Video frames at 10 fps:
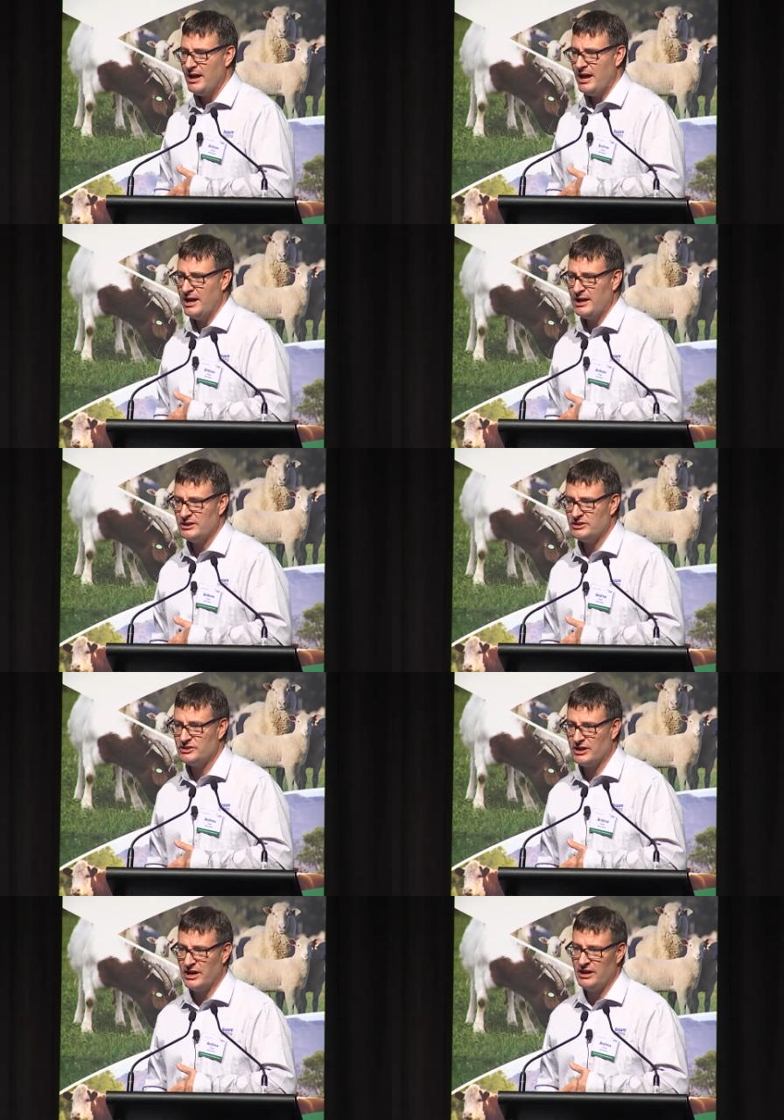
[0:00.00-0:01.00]
And,
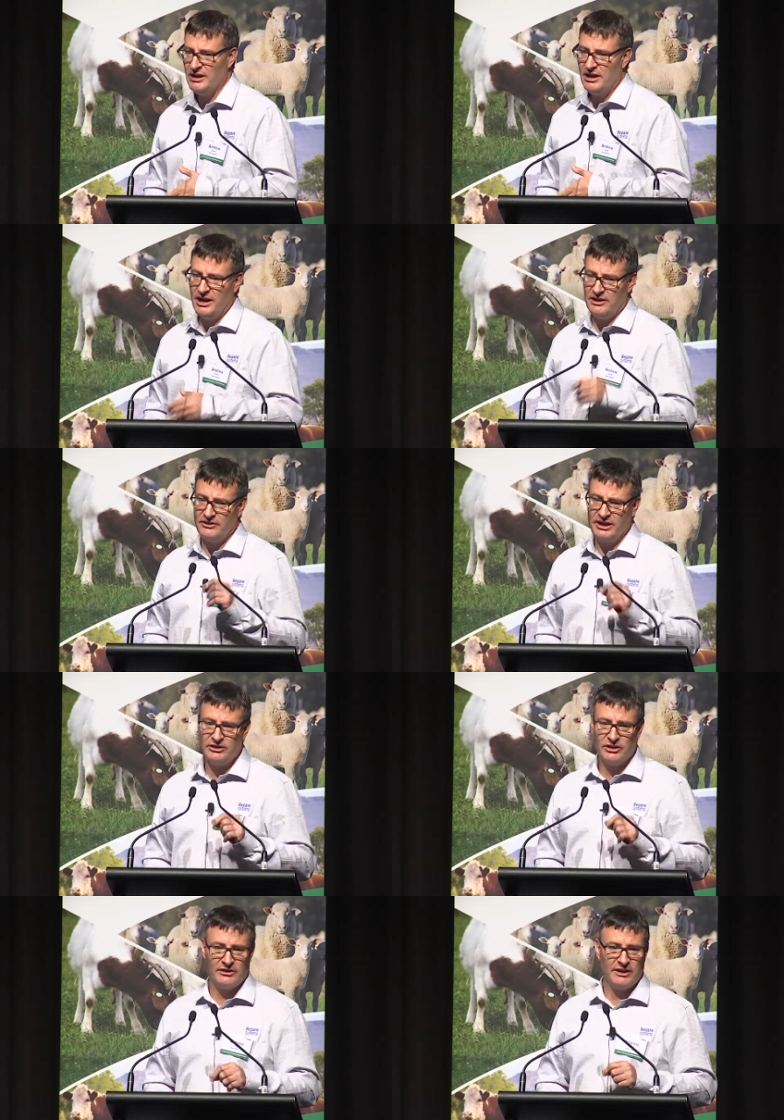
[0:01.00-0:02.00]
uh, and they
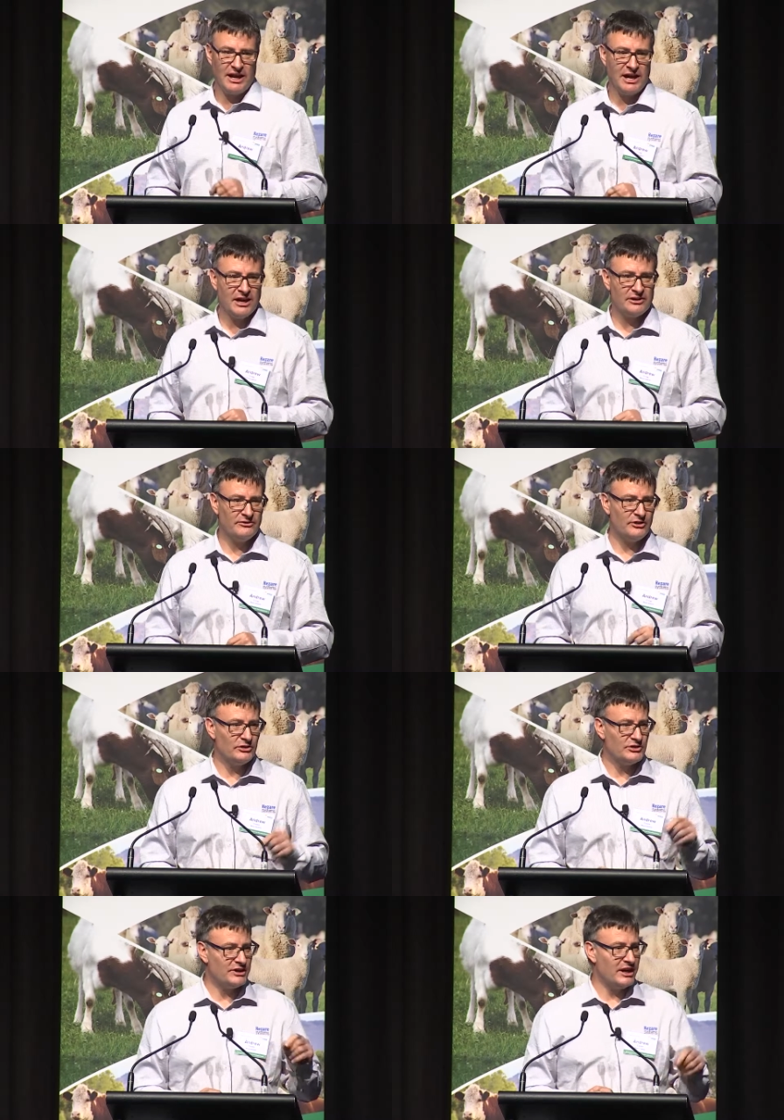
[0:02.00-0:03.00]
go to the heart of
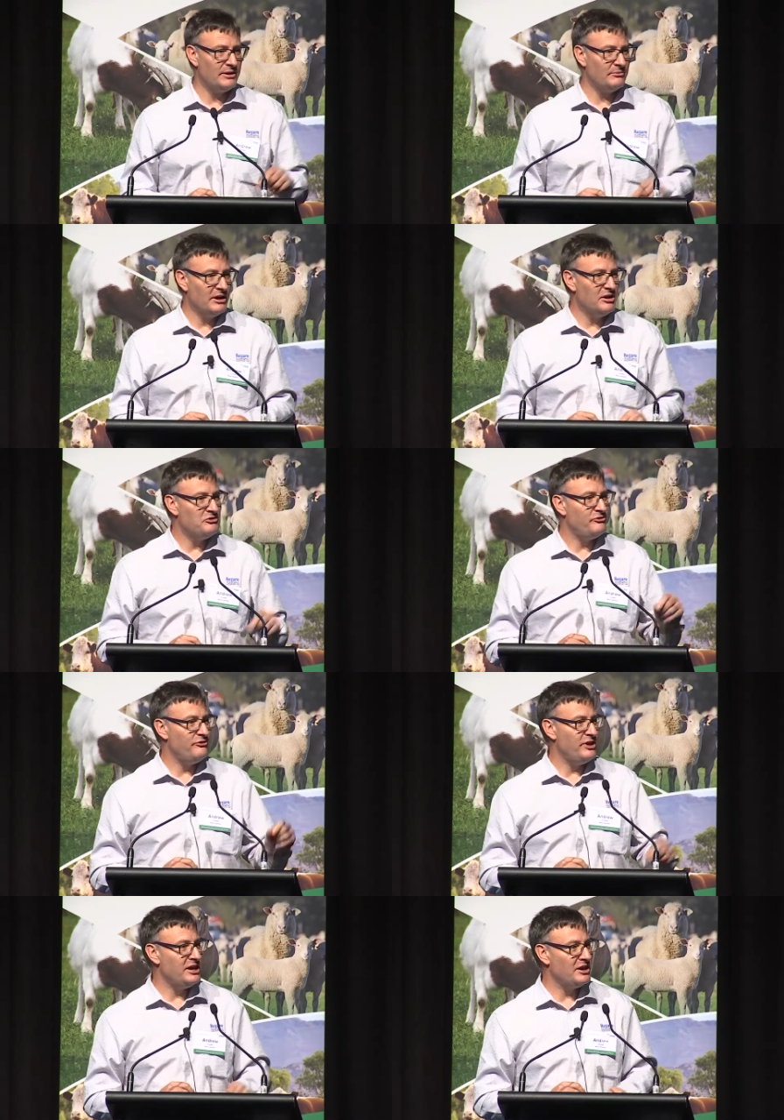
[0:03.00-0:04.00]
those same
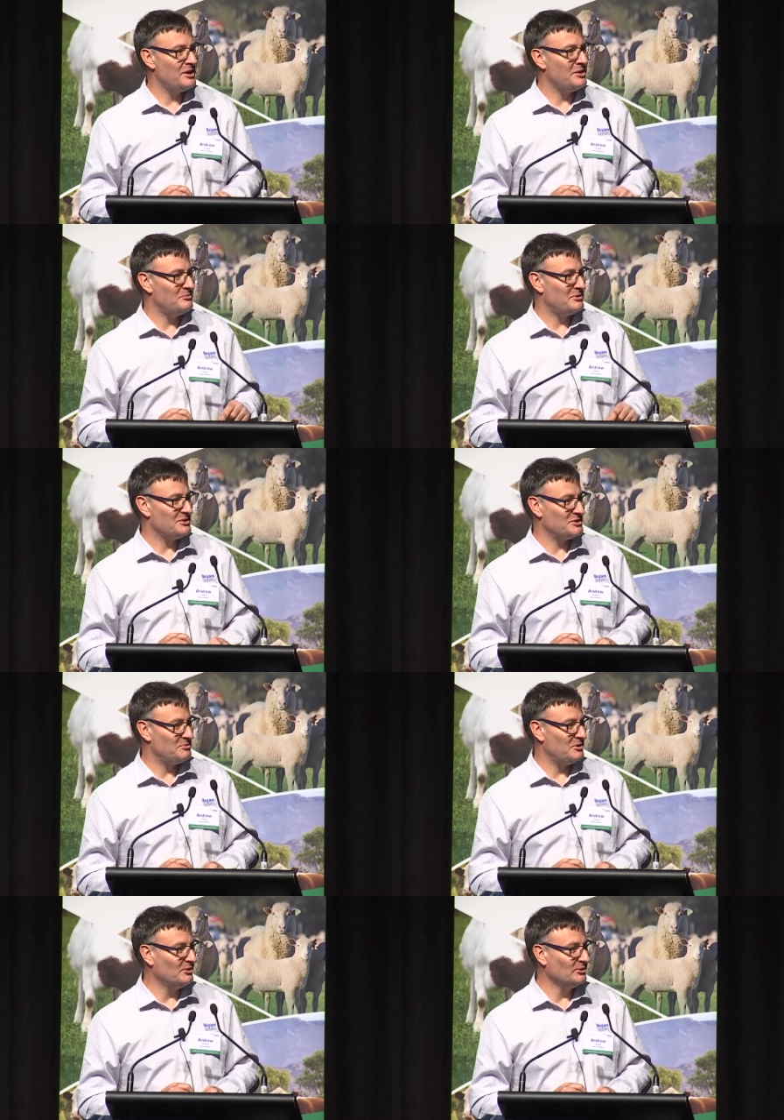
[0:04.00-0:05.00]
FAIR
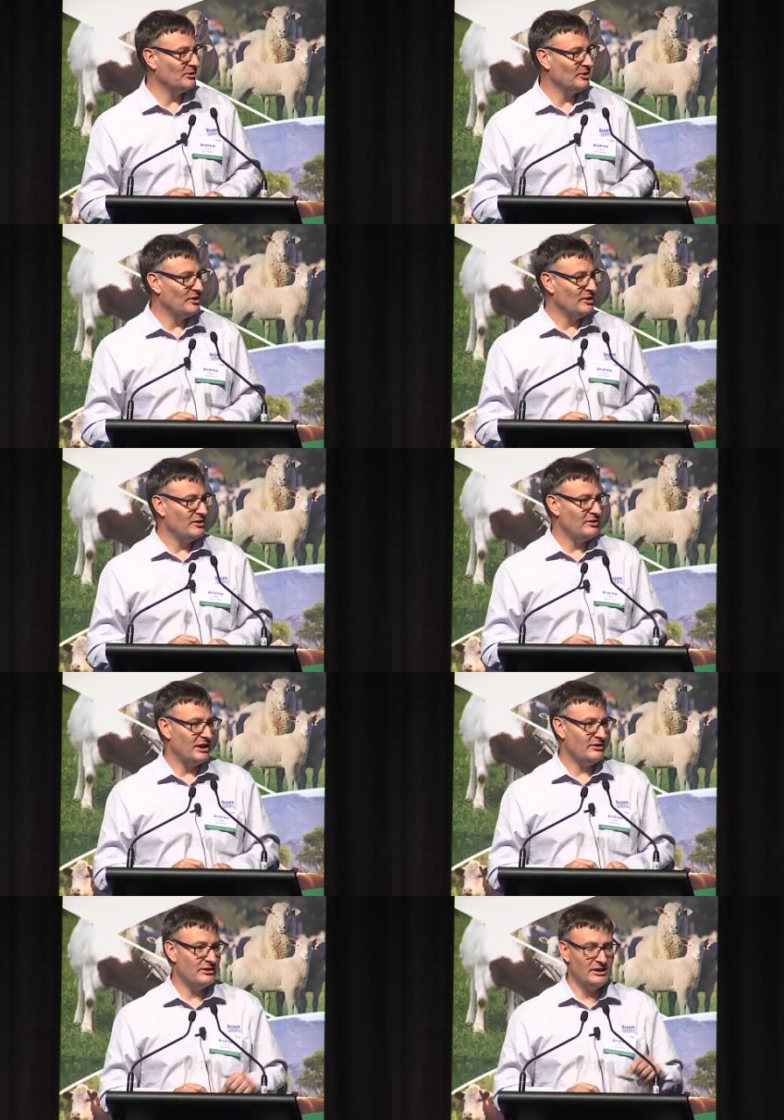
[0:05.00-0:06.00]
principles
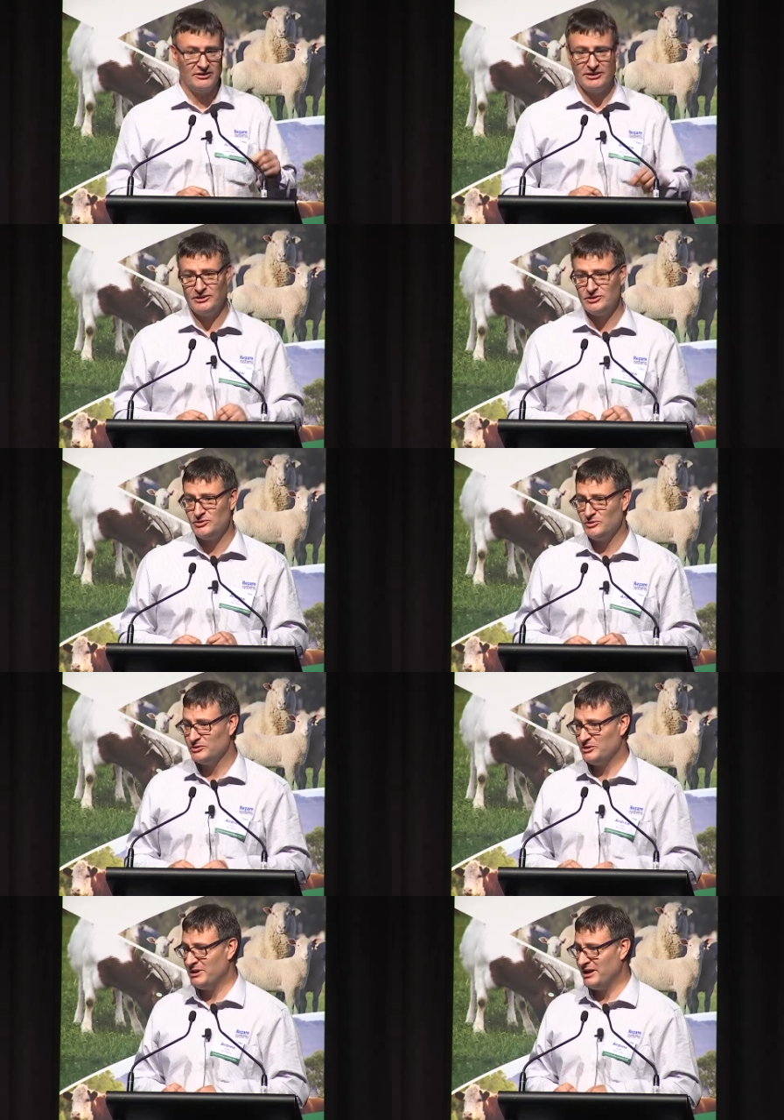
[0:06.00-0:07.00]
that the Netherlands
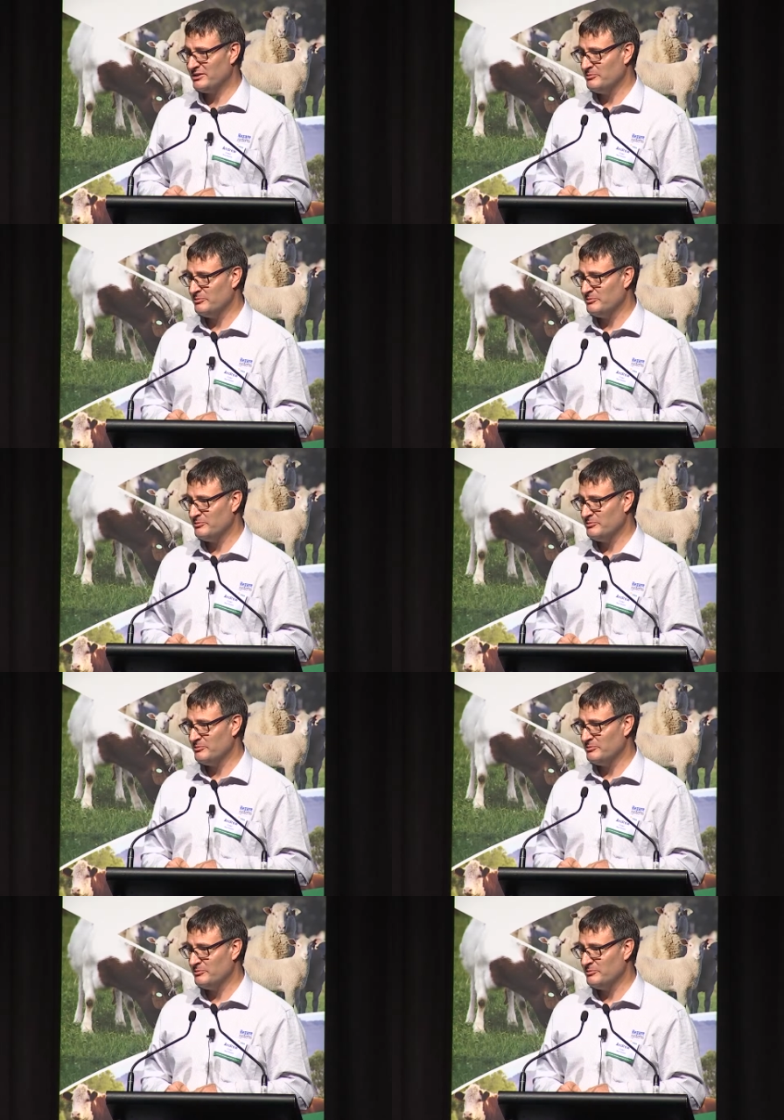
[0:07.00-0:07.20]
talked about.